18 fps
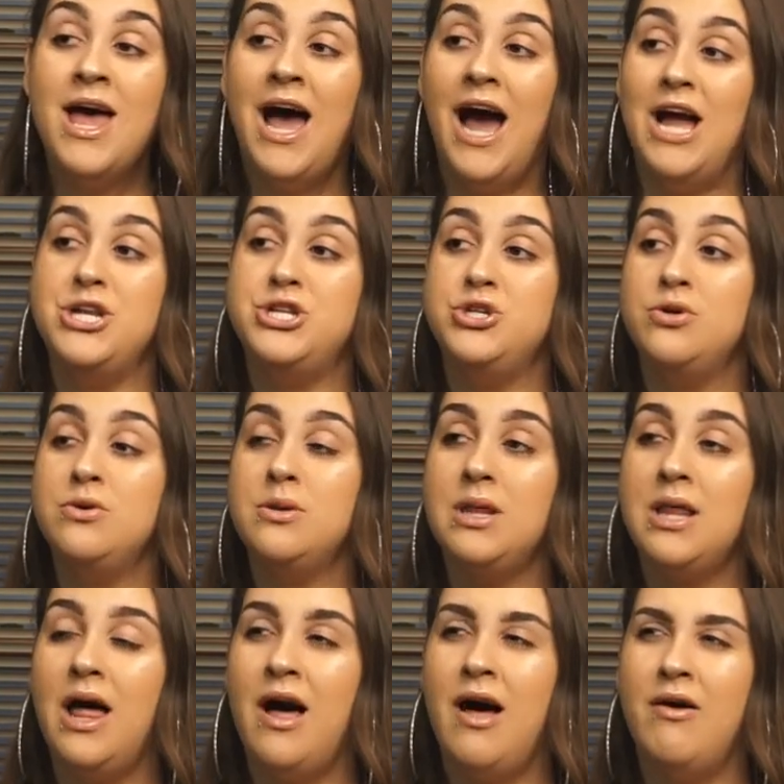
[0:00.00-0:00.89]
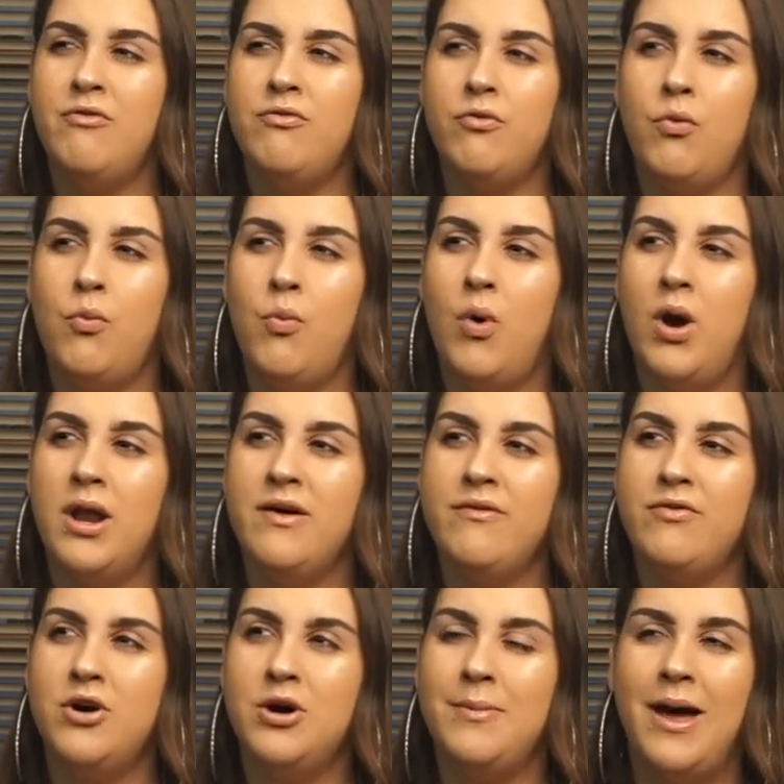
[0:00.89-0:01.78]
I do love one
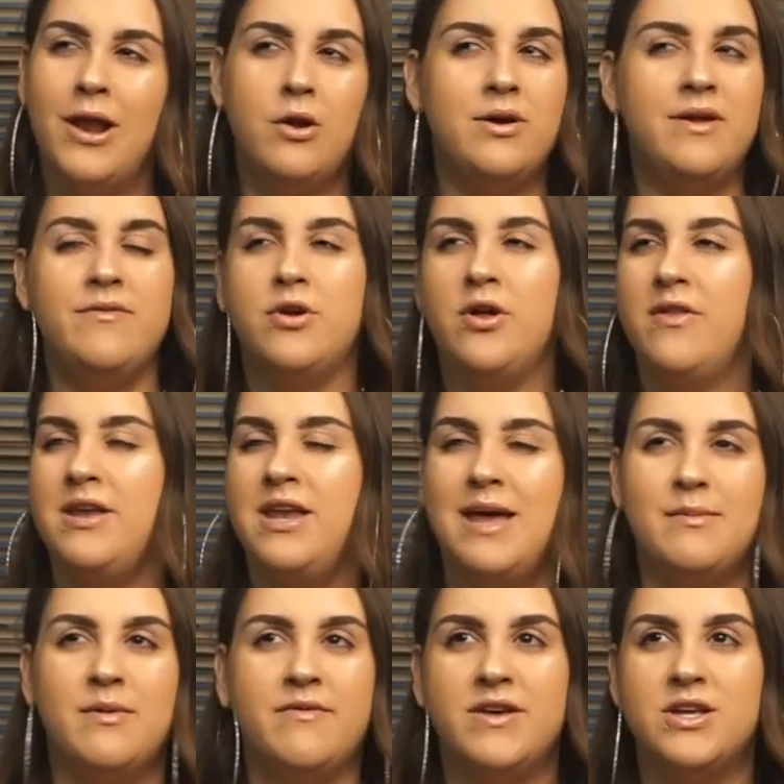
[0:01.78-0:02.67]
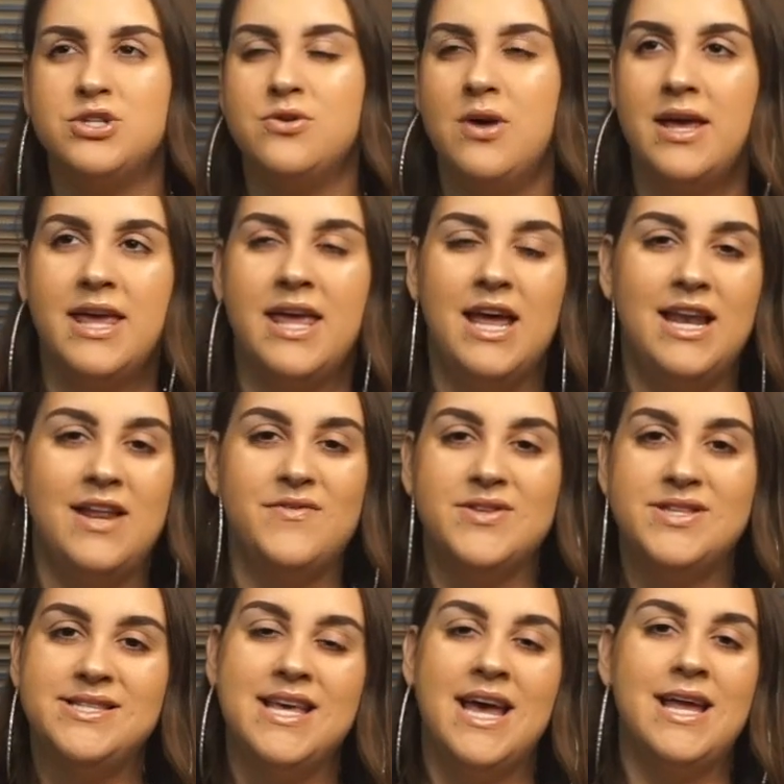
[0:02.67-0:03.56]
of them. I don't even know the name of it, so I can't
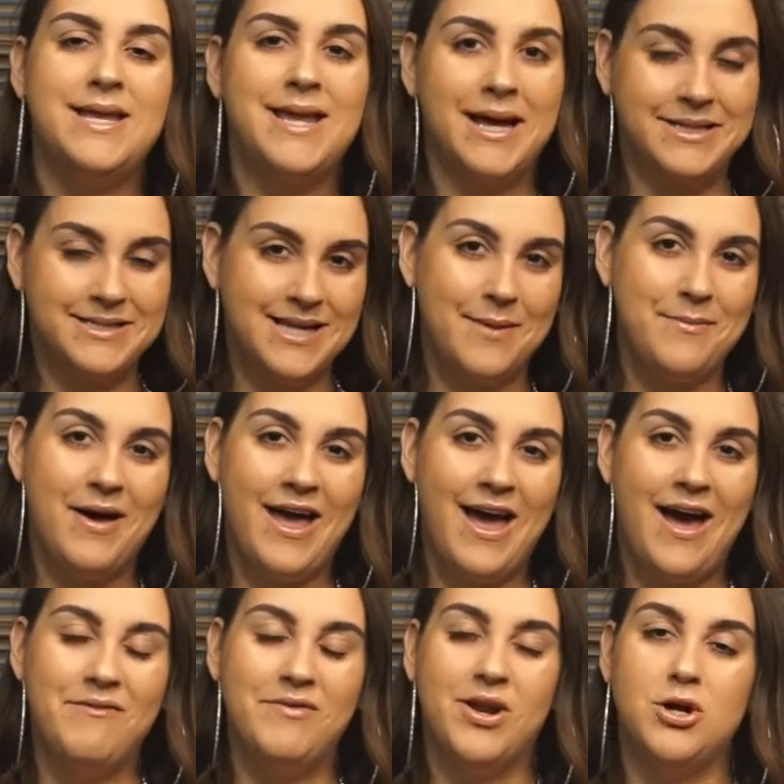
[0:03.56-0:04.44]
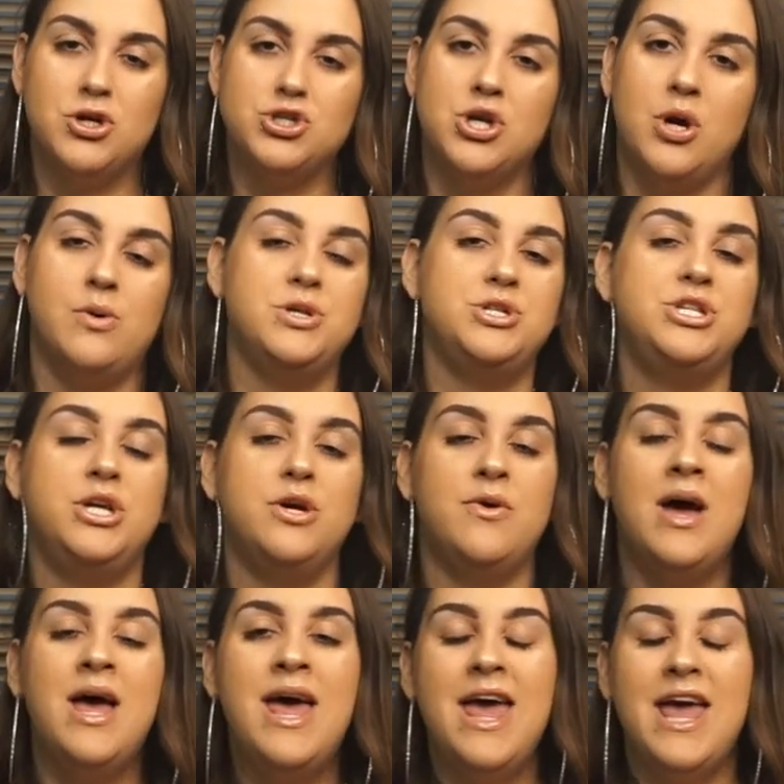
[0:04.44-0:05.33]
even say. Next time I have it, I'll show it to
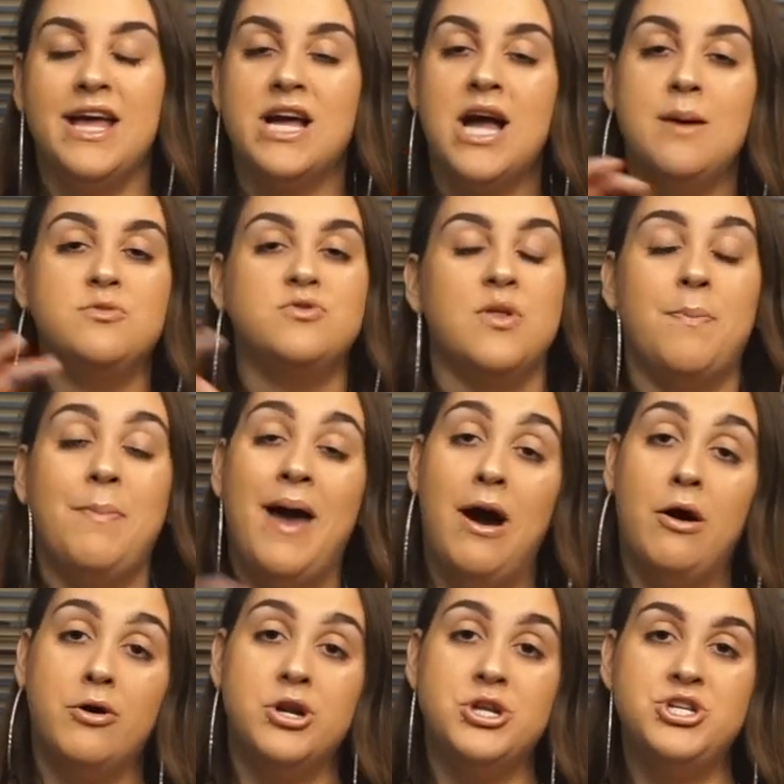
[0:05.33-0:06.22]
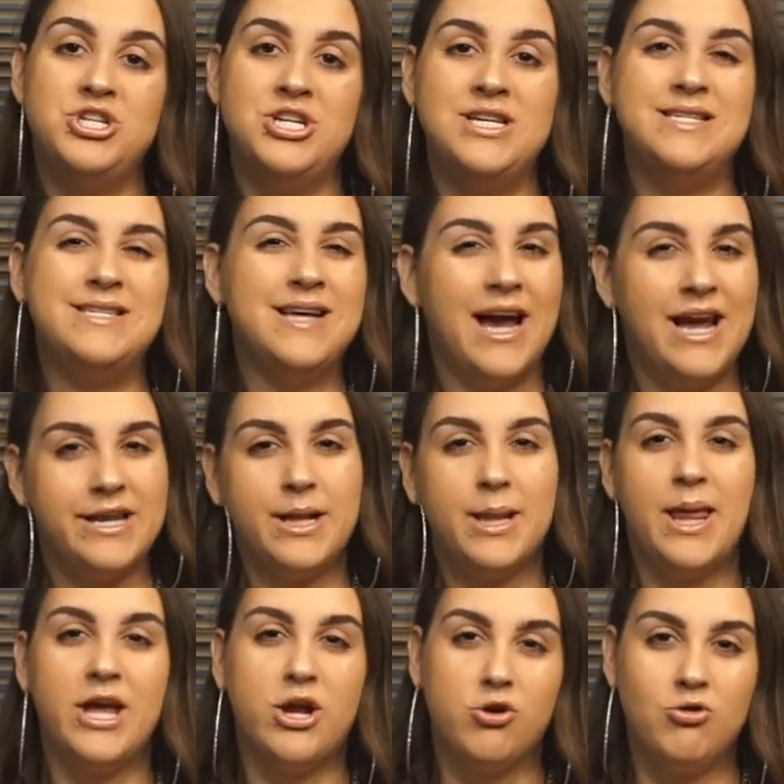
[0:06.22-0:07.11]
you. It comes with powdered cheese, kind
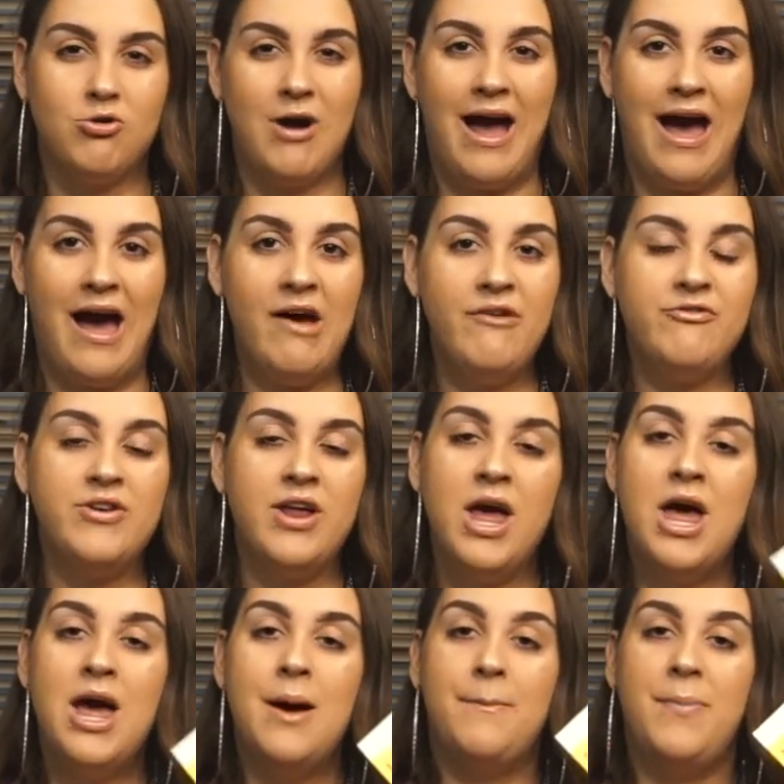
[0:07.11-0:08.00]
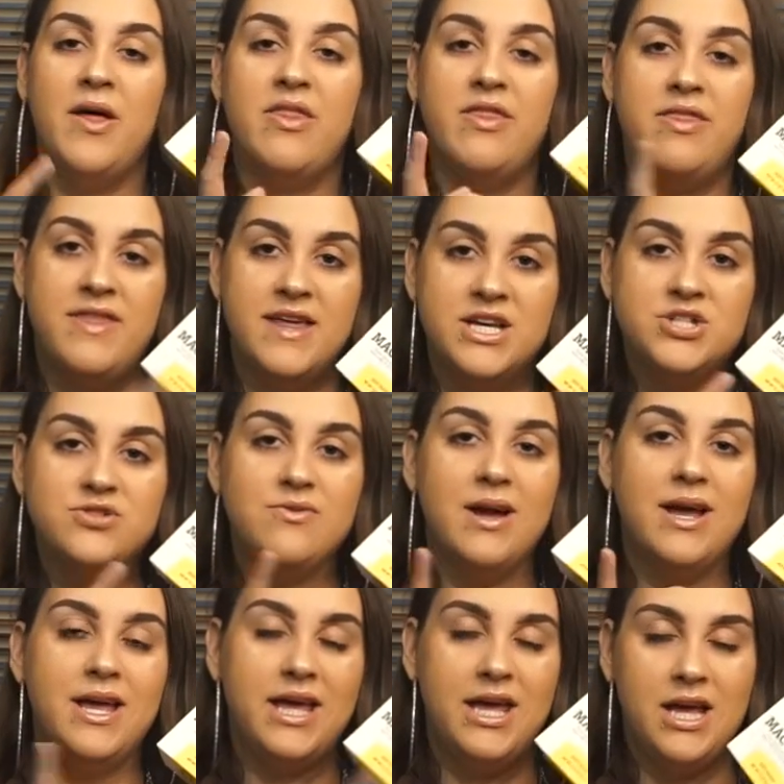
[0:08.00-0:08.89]
of like Kraft, but this
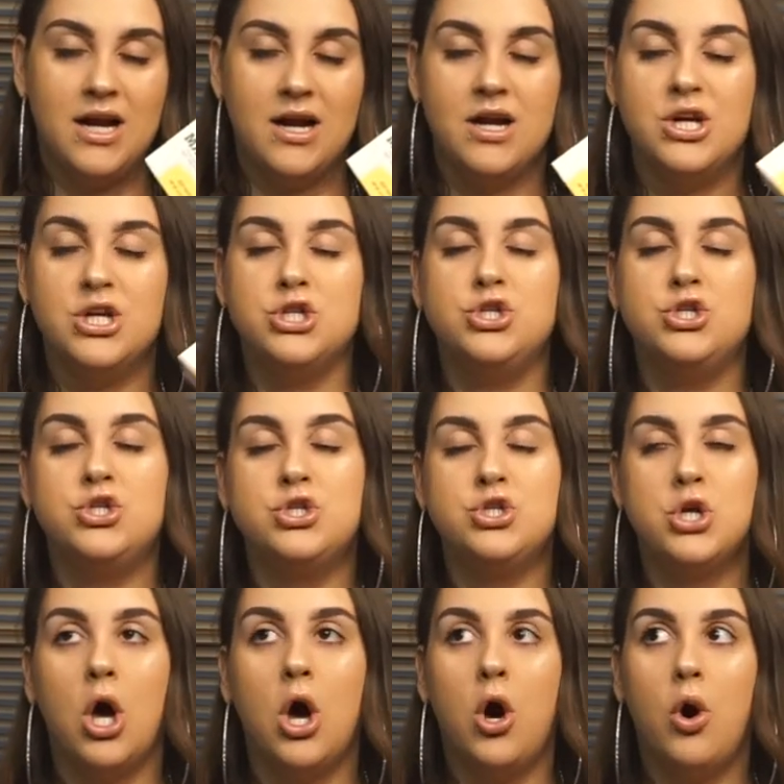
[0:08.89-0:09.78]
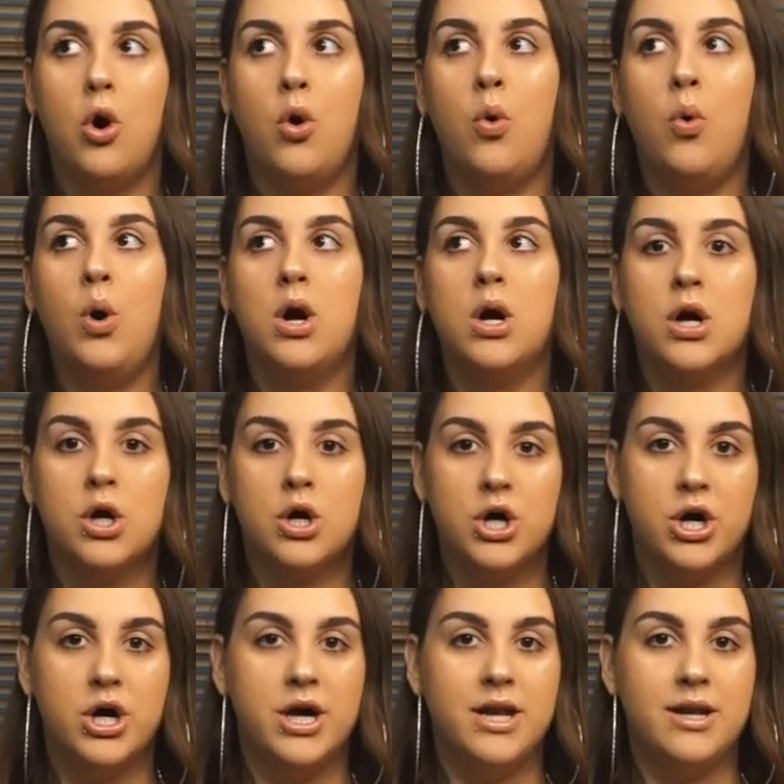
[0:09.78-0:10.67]
right here is so
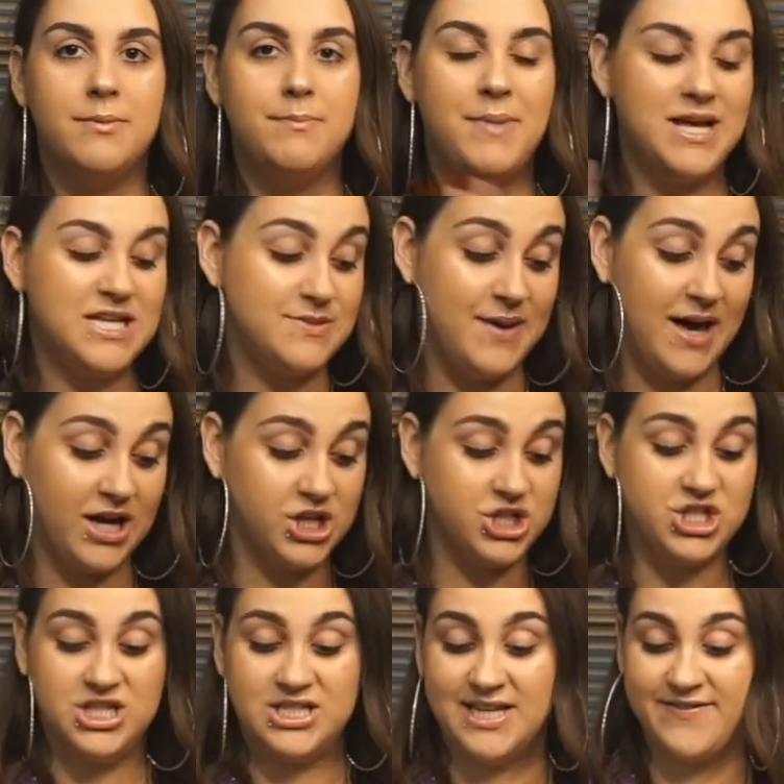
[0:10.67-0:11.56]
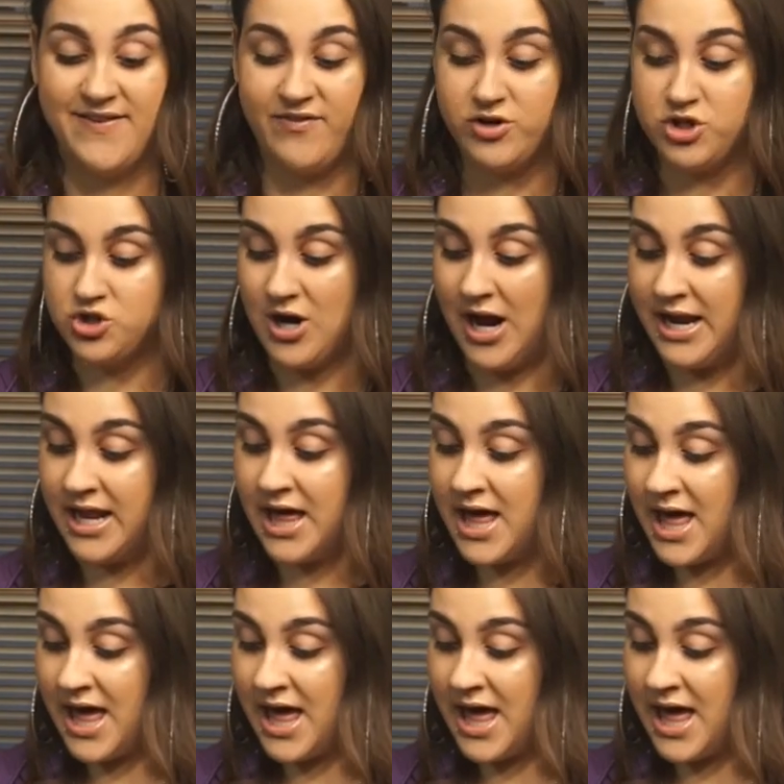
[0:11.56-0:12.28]
good. Best mac and cheese I've ever tried.